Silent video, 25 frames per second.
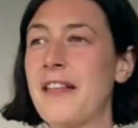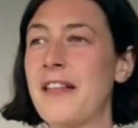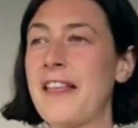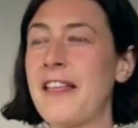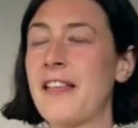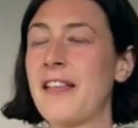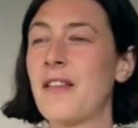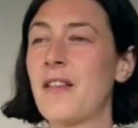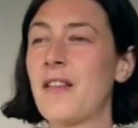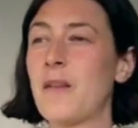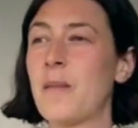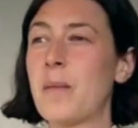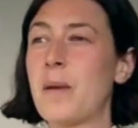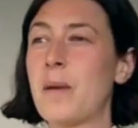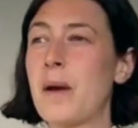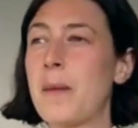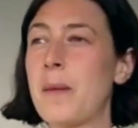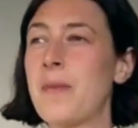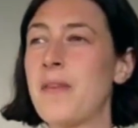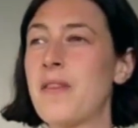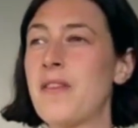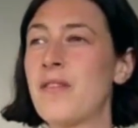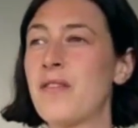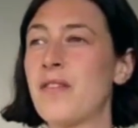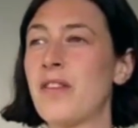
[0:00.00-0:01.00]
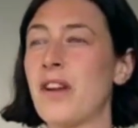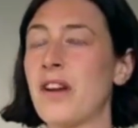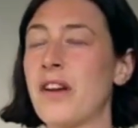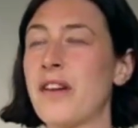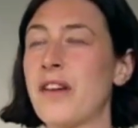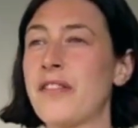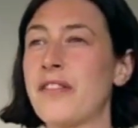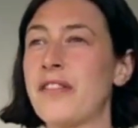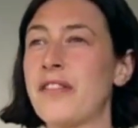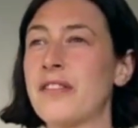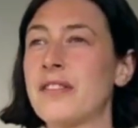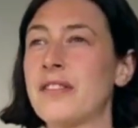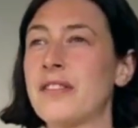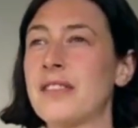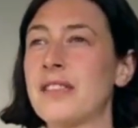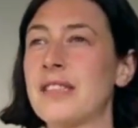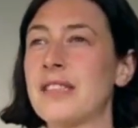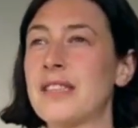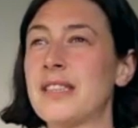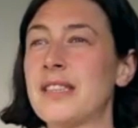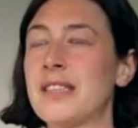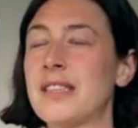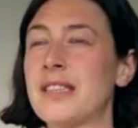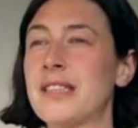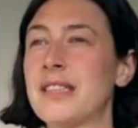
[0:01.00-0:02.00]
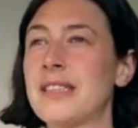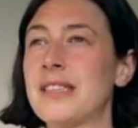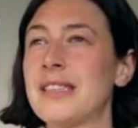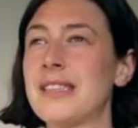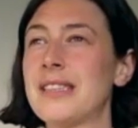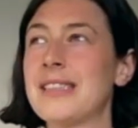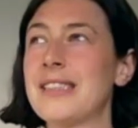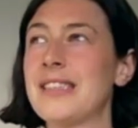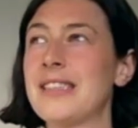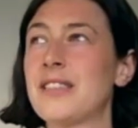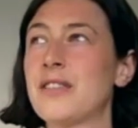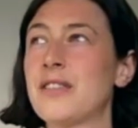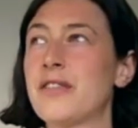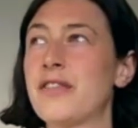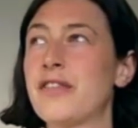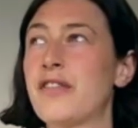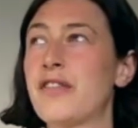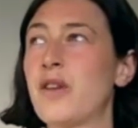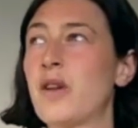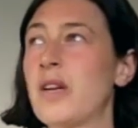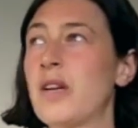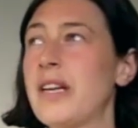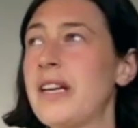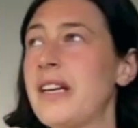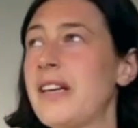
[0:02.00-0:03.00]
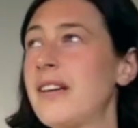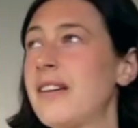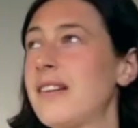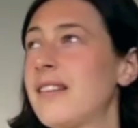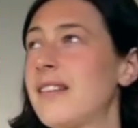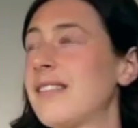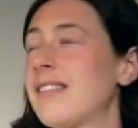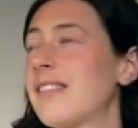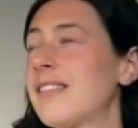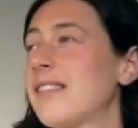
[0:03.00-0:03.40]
is that the purpose of life is to fully